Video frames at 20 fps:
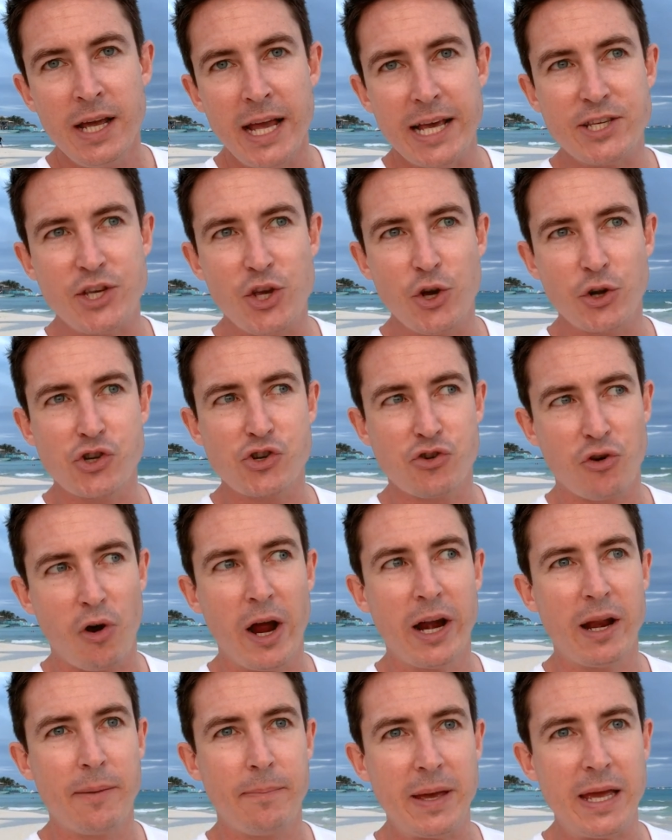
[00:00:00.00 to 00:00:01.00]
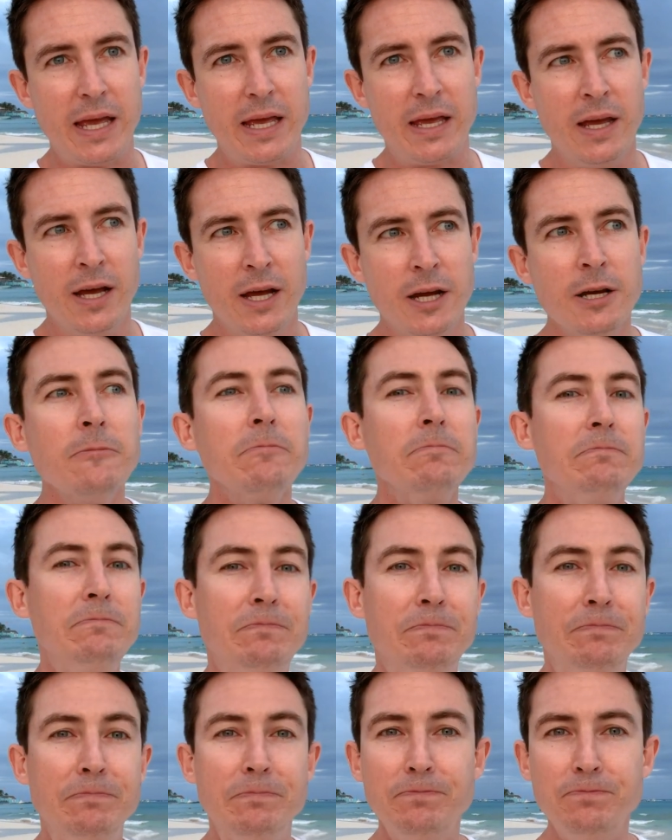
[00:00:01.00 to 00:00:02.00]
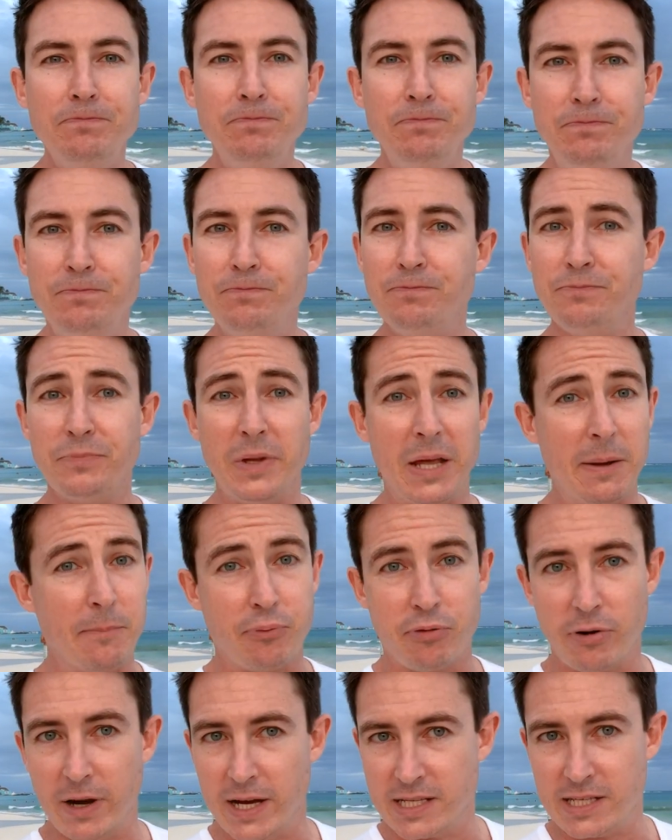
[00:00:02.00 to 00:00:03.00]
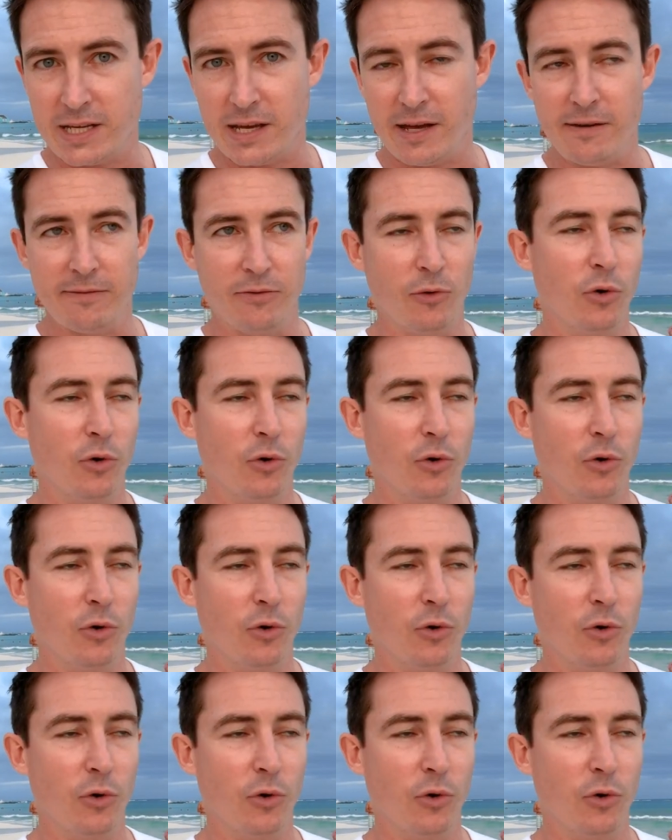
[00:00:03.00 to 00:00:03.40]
is you're trying to be impressive